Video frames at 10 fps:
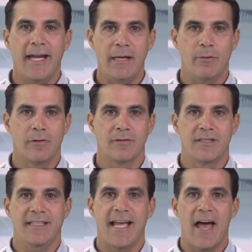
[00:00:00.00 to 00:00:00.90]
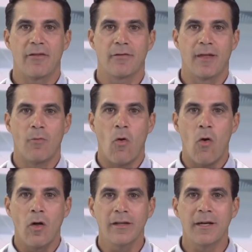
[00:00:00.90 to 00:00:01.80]
able to gather them
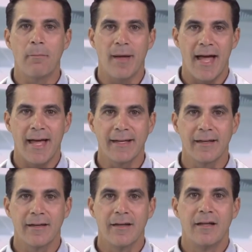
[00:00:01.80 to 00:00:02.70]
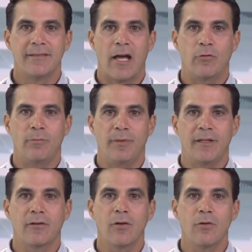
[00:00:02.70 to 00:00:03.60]
all in a bag, that would be
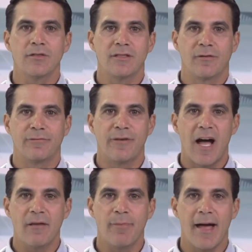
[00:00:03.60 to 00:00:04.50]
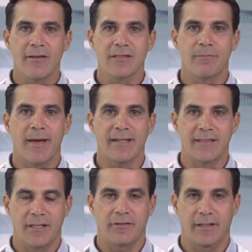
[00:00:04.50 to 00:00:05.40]
close to 5 pounds of
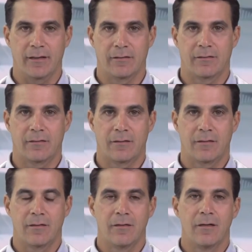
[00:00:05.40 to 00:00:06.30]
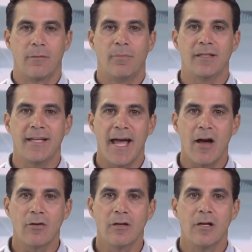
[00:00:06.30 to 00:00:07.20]
bacteria. But
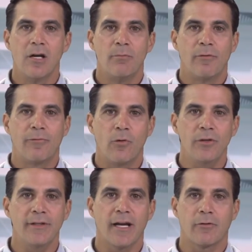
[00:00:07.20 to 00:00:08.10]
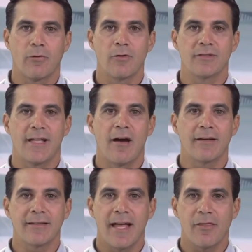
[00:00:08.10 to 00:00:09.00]
now, before you get grossed out
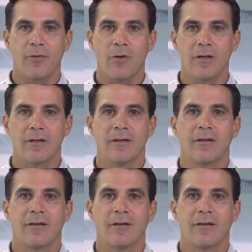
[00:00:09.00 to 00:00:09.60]
at that thought,